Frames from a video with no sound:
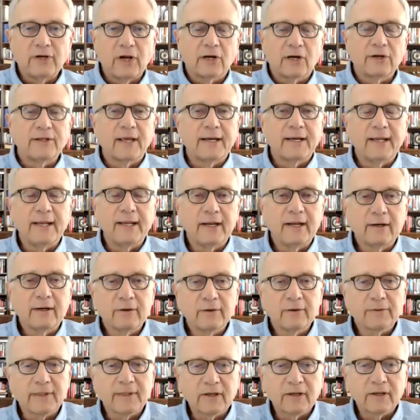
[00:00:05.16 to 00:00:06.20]
Ed Denny
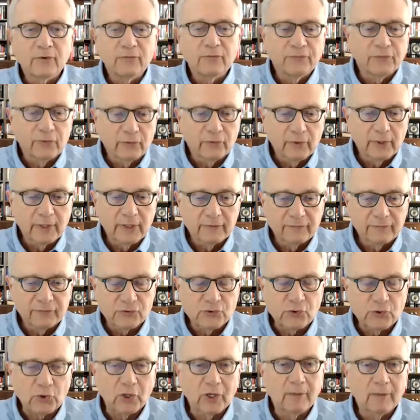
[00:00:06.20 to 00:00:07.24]
here. Thank you for
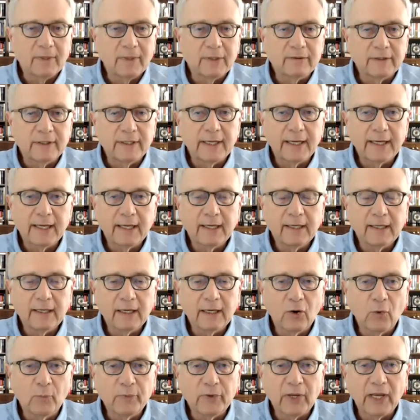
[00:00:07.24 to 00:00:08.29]
joining me today.
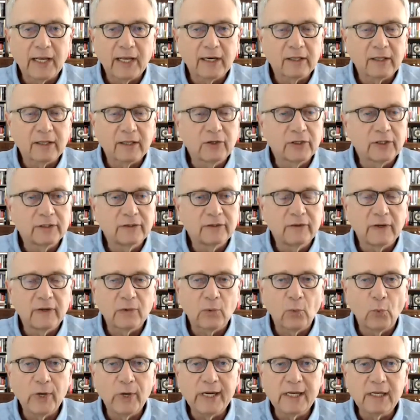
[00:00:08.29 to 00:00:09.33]
I hope you had a good
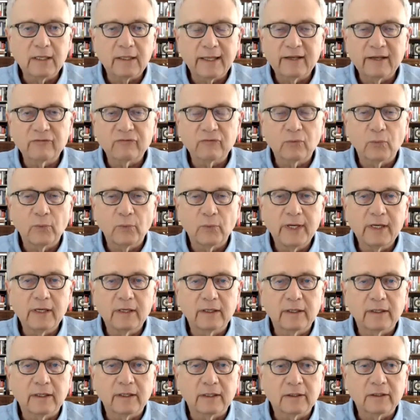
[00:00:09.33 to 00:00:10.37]
week last week,
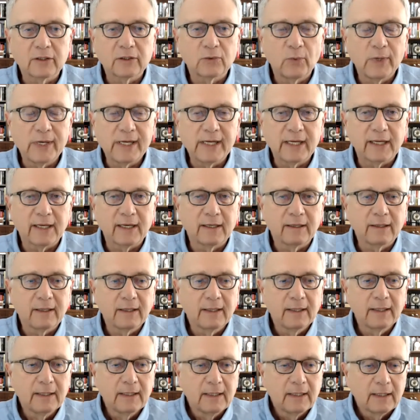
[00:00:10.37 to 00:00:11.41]
good weekend.
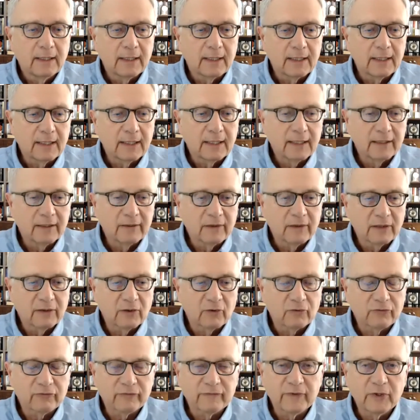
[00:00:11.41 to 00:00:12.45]

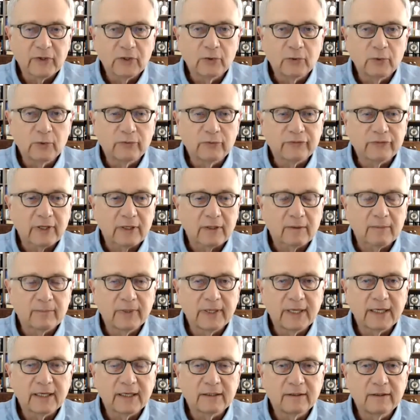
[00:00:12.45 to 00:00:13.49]
Those of you who
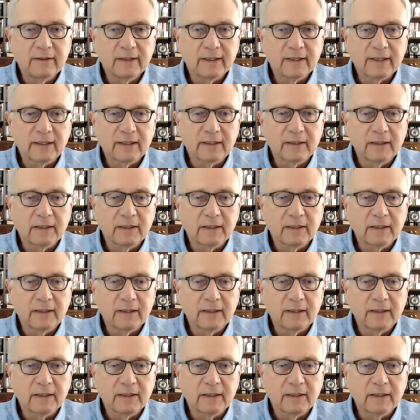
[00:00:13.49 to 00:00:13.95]
celebrated